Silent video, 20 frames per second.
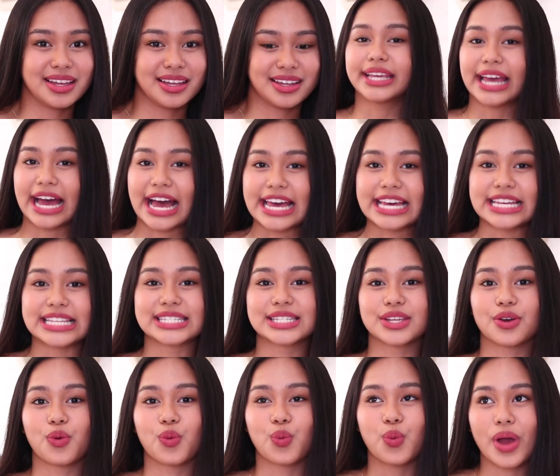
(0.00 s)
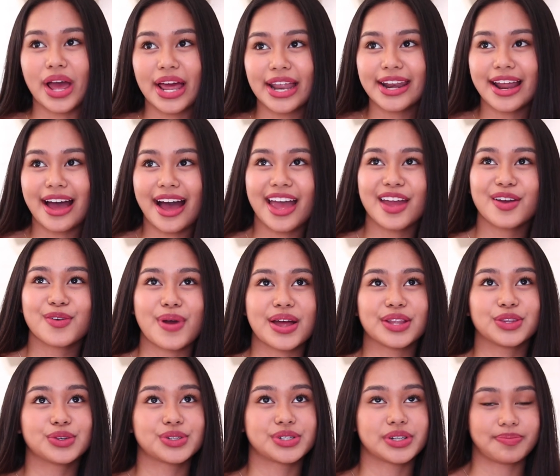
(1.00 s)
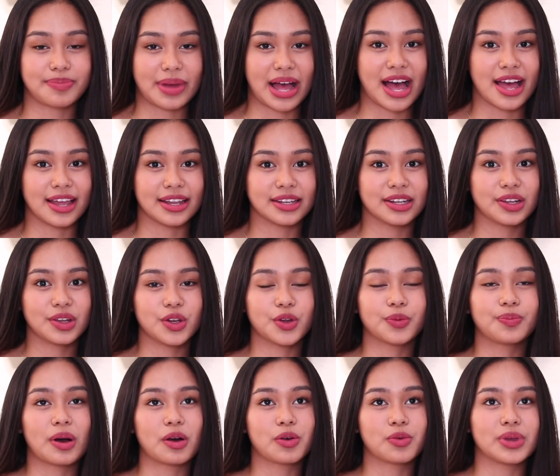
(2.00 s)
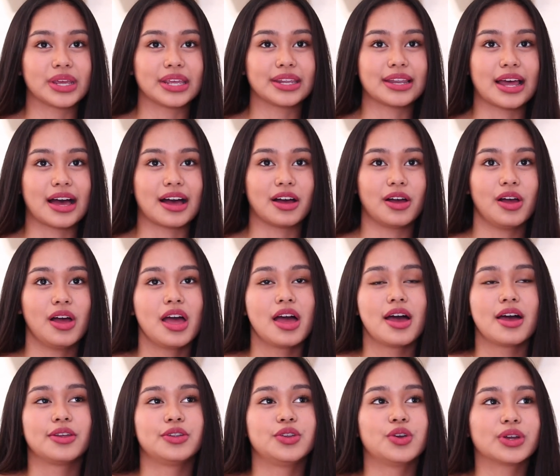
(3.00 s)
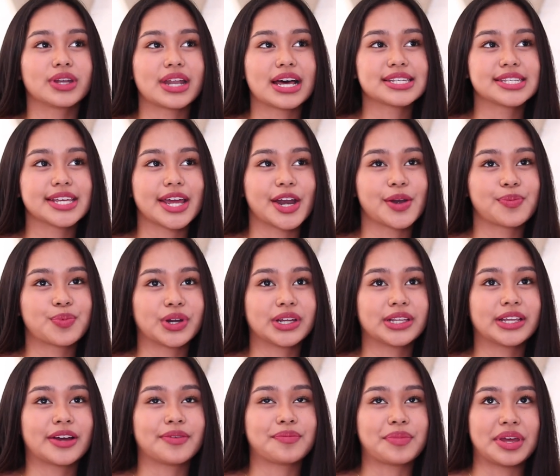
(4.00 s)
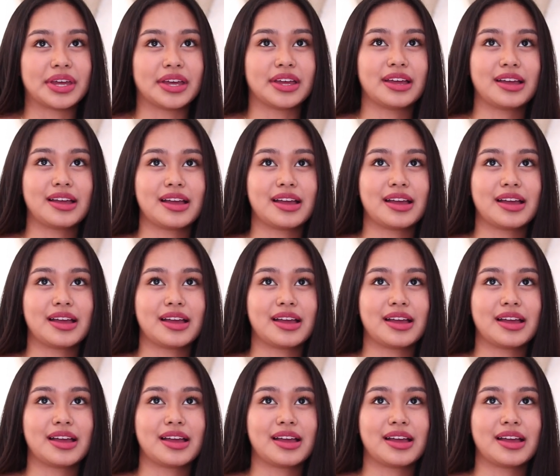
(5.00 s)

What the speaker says: But guys, when I went to Japan, nung pa-uwi na, no, nasa airport kami.